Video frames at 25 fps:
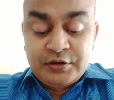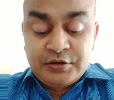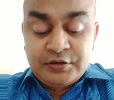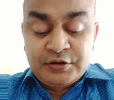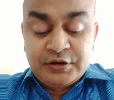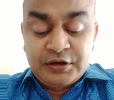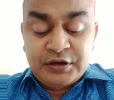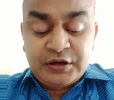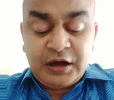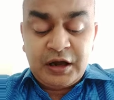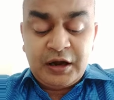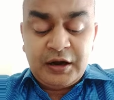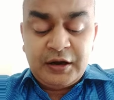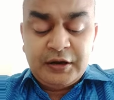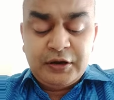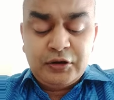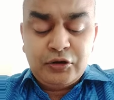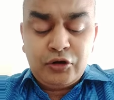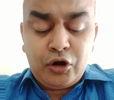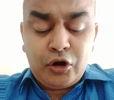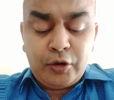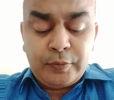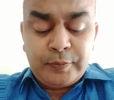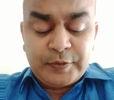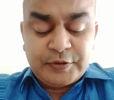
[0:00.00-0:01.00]
The current
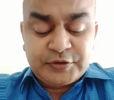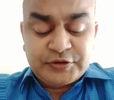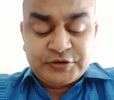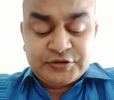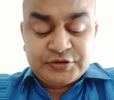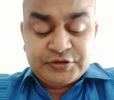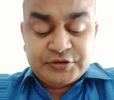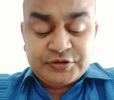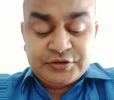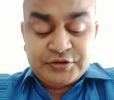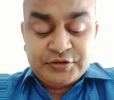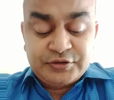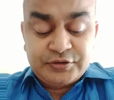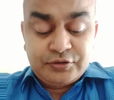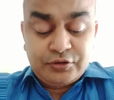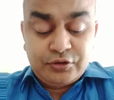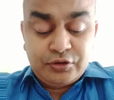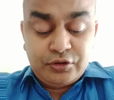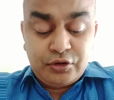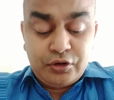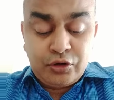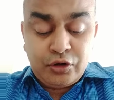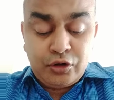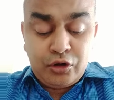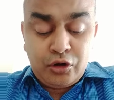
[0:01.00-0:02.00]
corpus
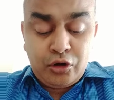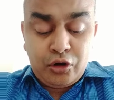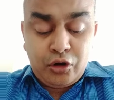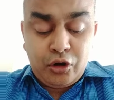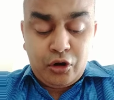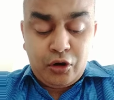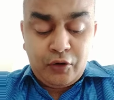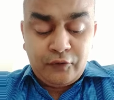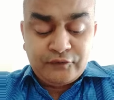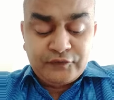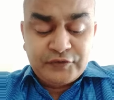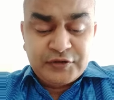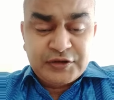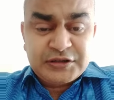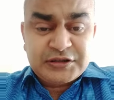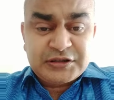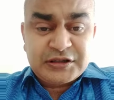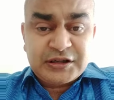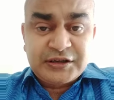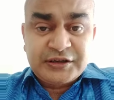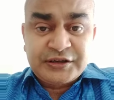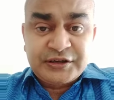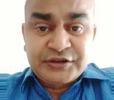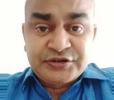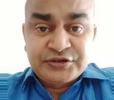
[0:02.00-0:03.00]
of this
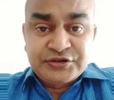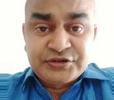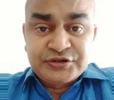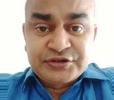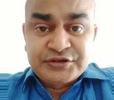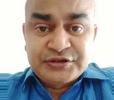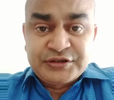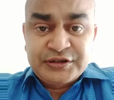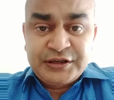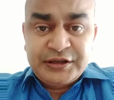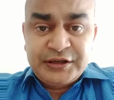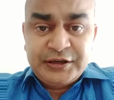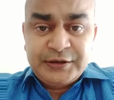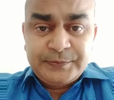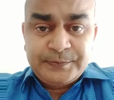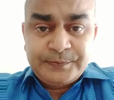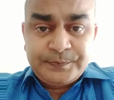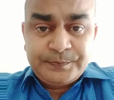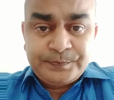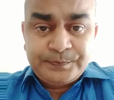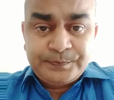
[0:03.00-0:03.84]
contingency